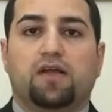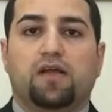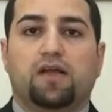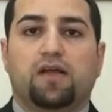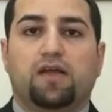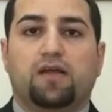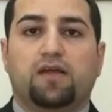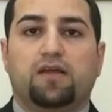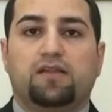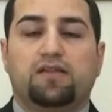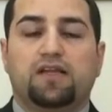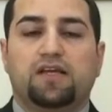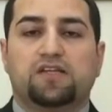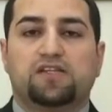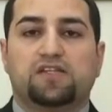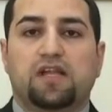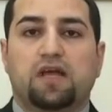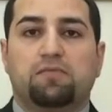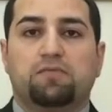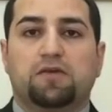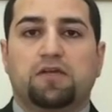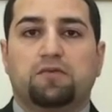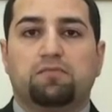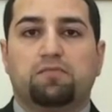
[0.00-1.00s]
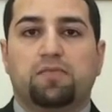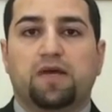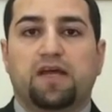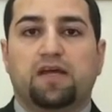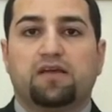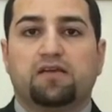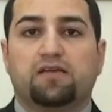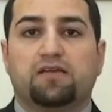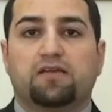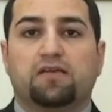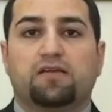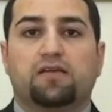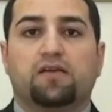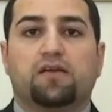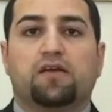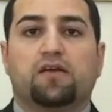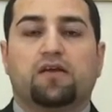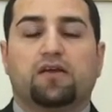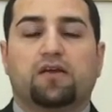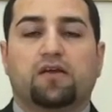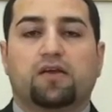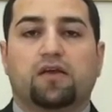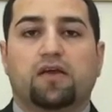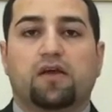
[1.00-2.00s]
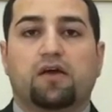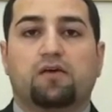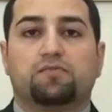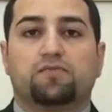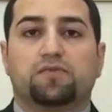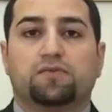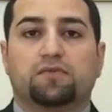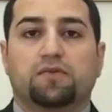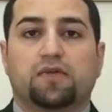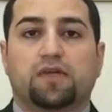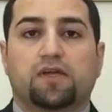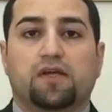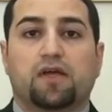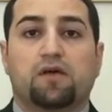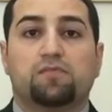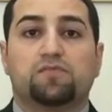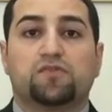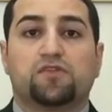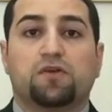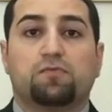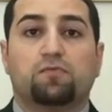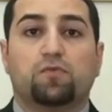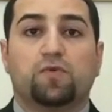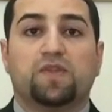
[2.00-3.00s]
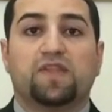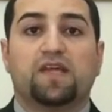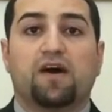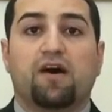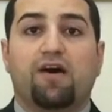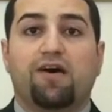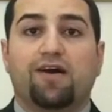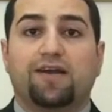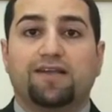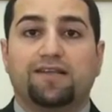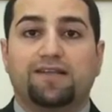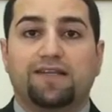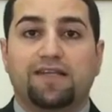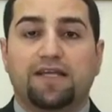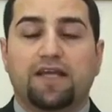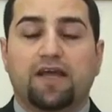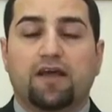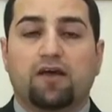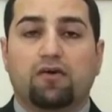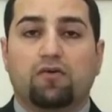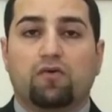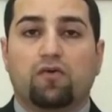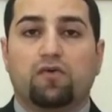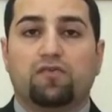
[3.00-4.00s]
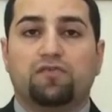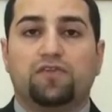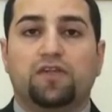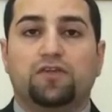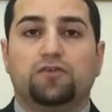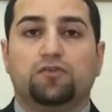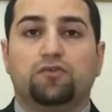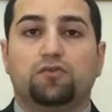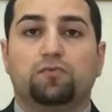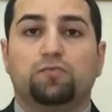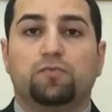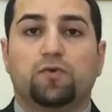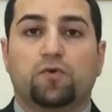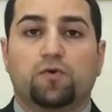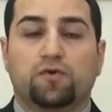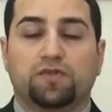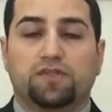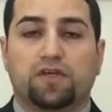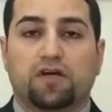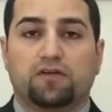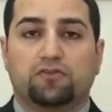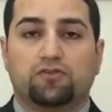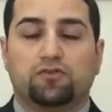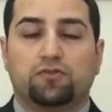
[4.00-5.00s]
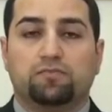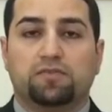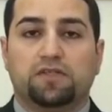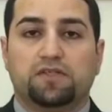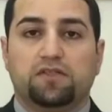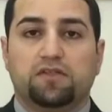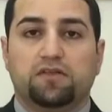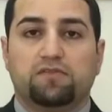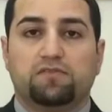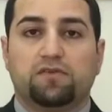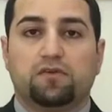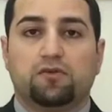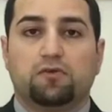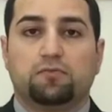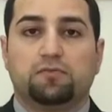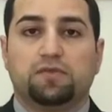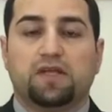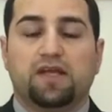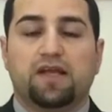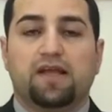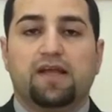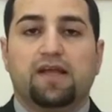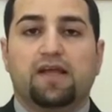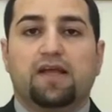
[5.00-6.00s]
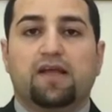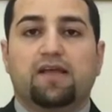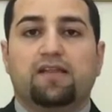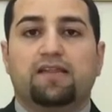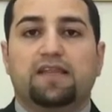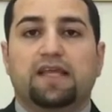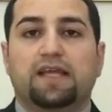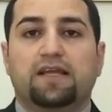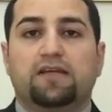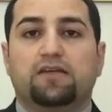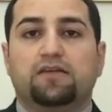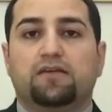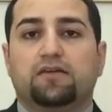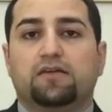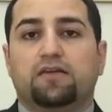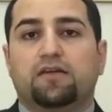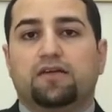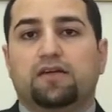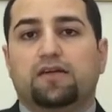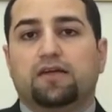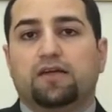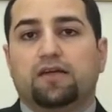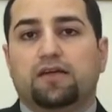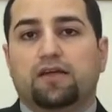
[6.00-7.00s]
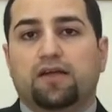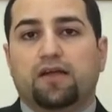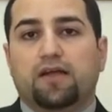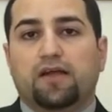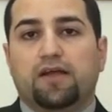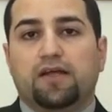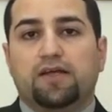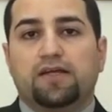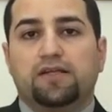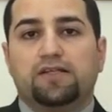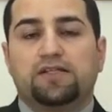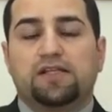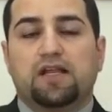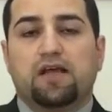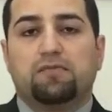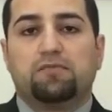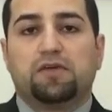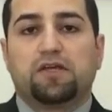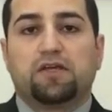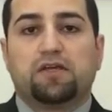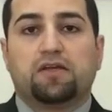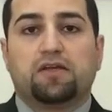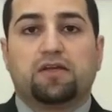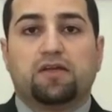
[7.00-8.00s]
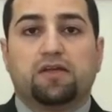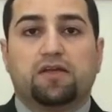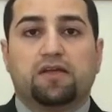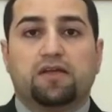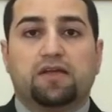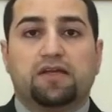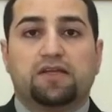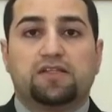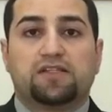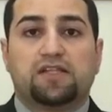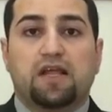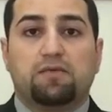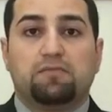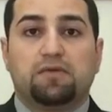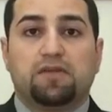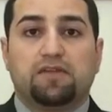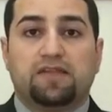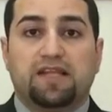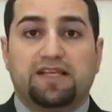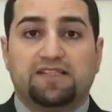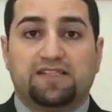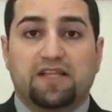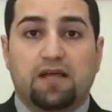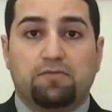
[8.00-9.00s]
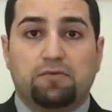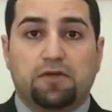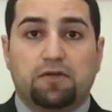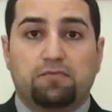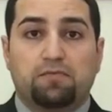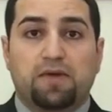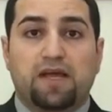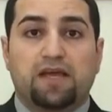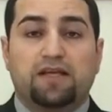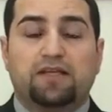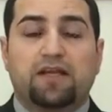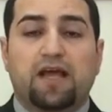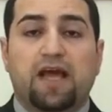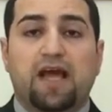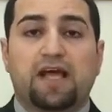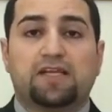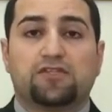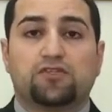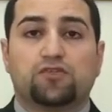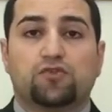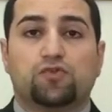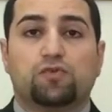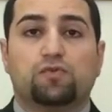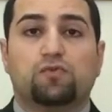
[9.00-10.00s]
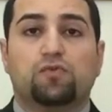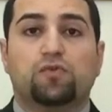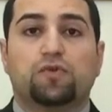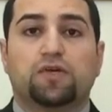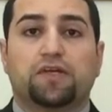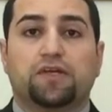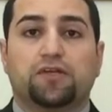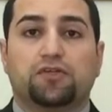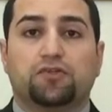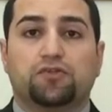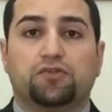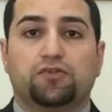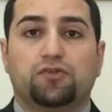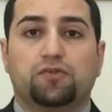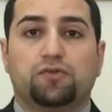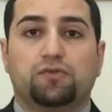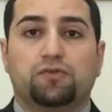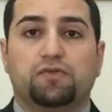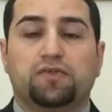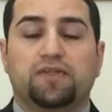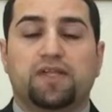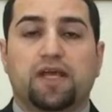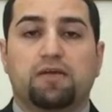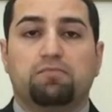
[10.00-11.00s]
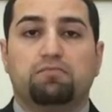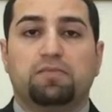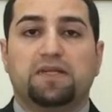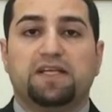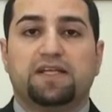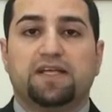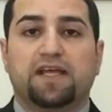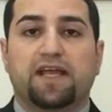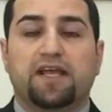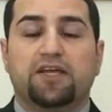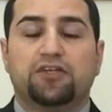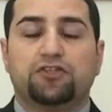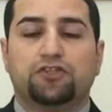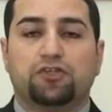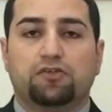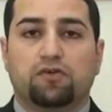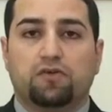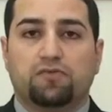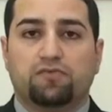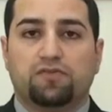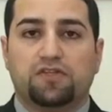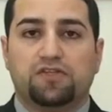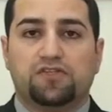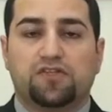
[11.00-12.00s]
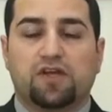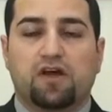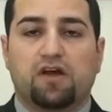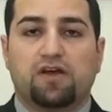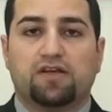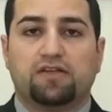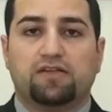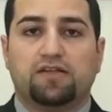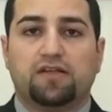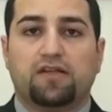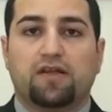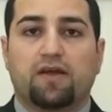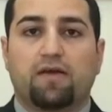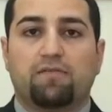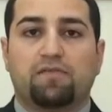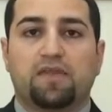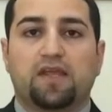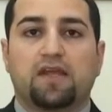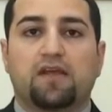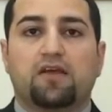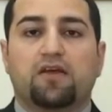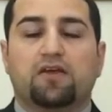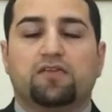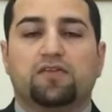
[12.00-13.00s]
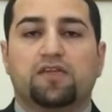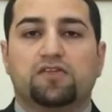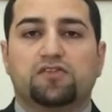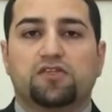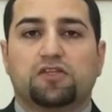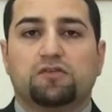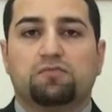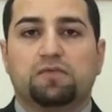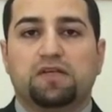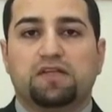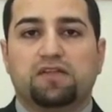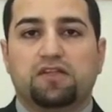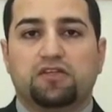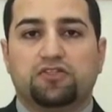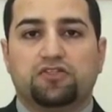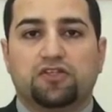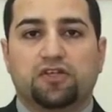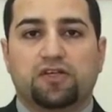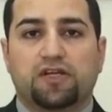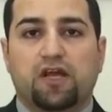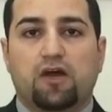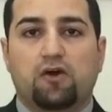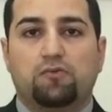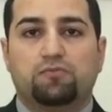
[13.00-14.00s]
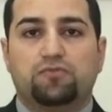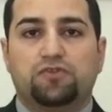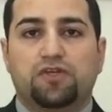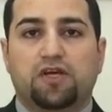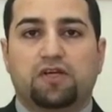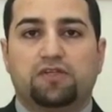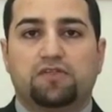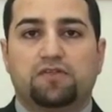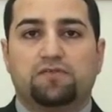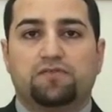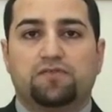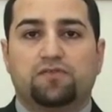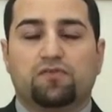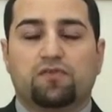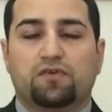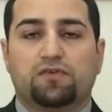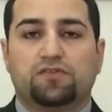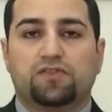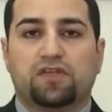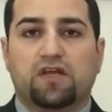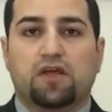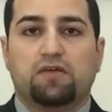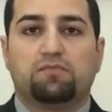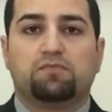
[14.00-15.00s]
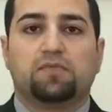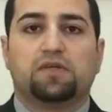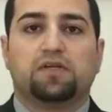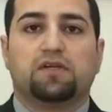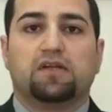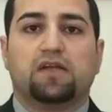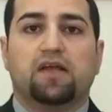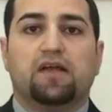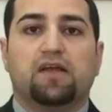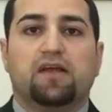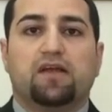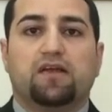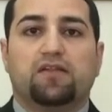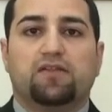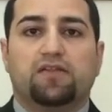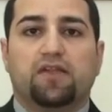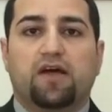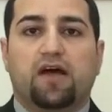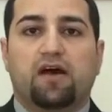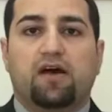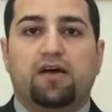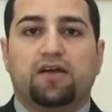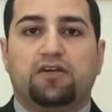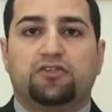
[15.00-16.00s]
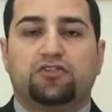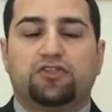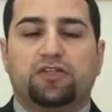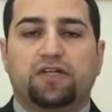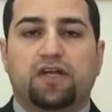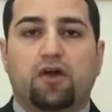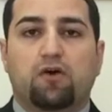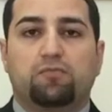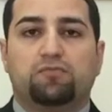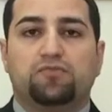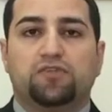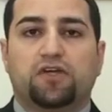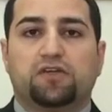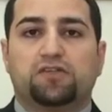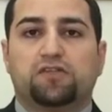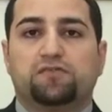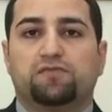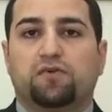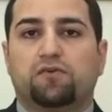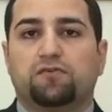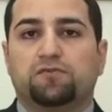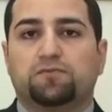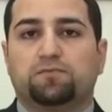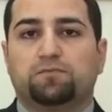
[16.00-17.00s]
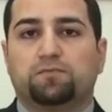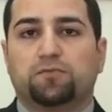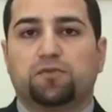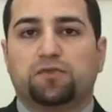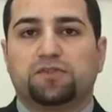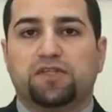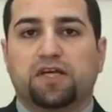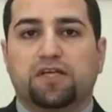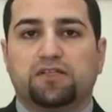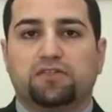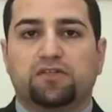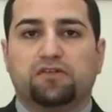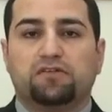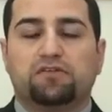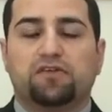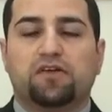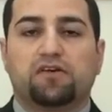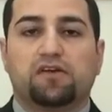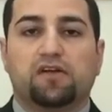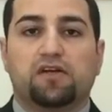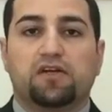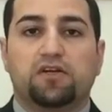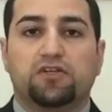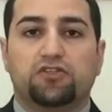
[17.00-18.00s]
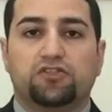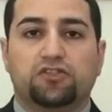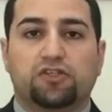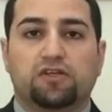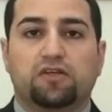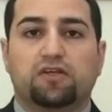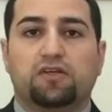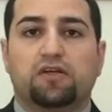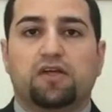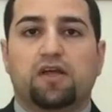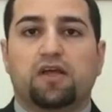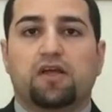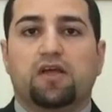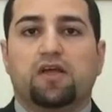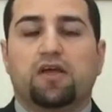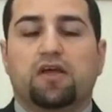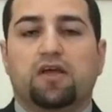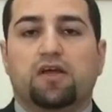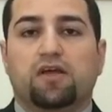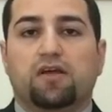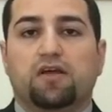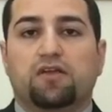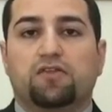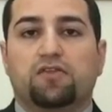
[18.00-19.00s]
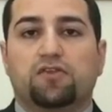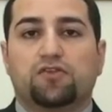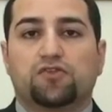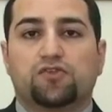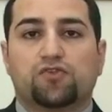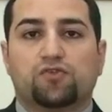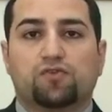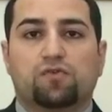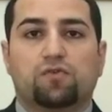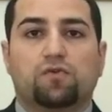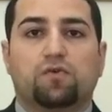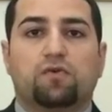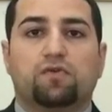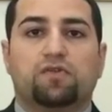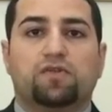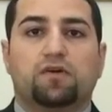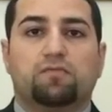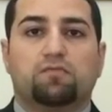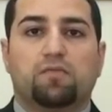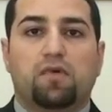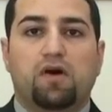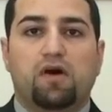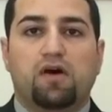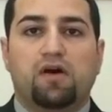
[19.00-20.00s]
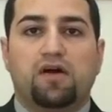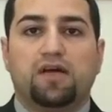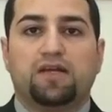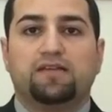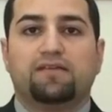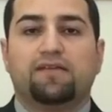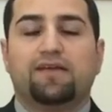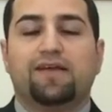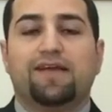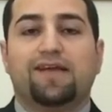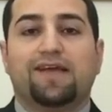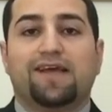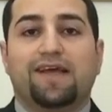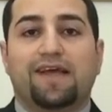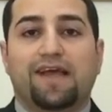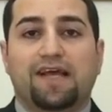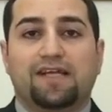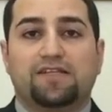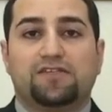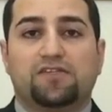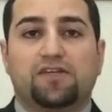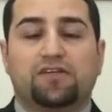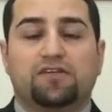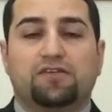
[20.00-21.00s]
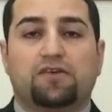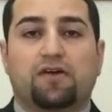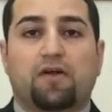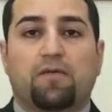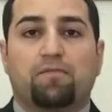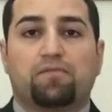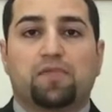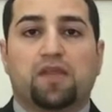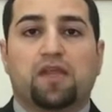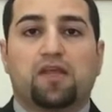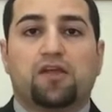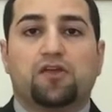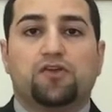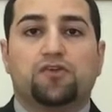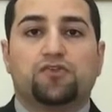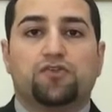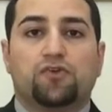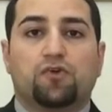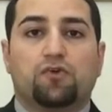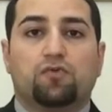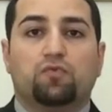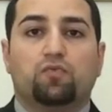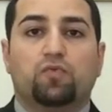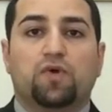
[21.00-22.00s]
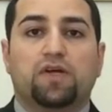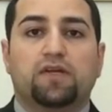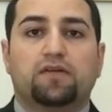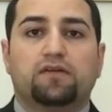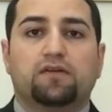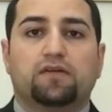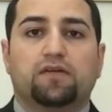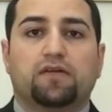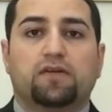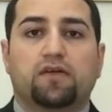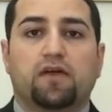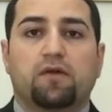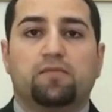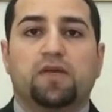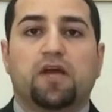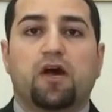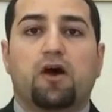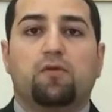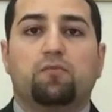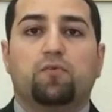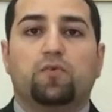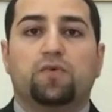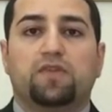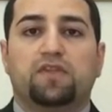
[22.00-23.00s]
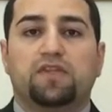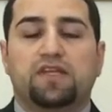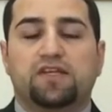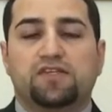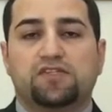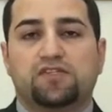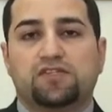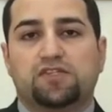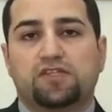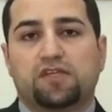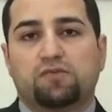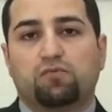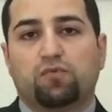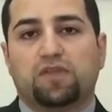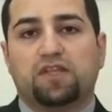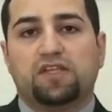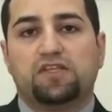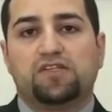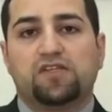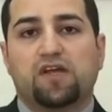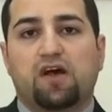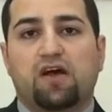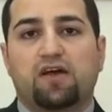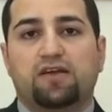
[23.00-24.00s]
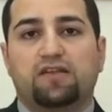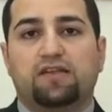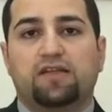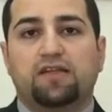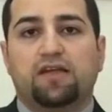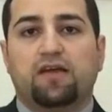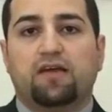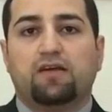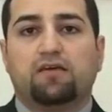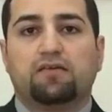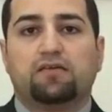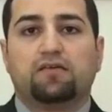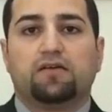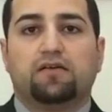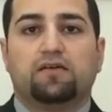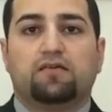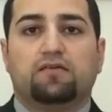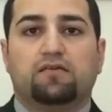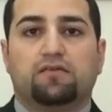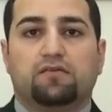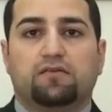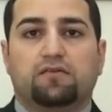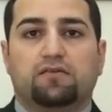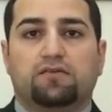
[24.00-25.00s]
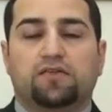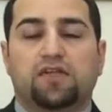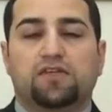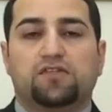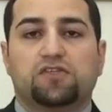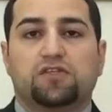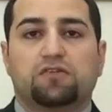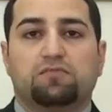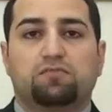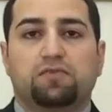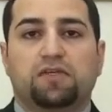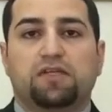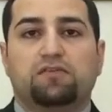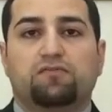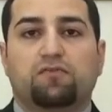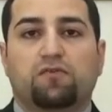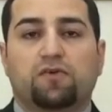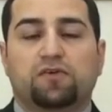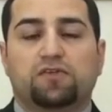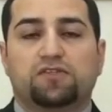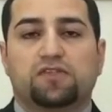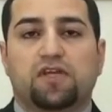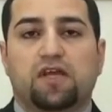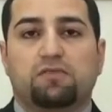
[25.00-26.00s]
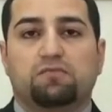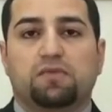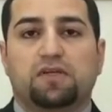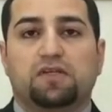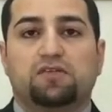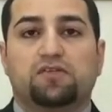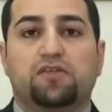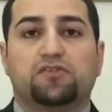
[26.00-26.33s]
the Islamic bank comes up with the idea of the new product to be developed. Then the Islamic bank has to look into the implication of this idea. Does it meet the Sharia objectives? For example, the higher Sharia objectives of protecting the religion, the soul, the mind, etc. So when coming up with this idea, does it meet, for example,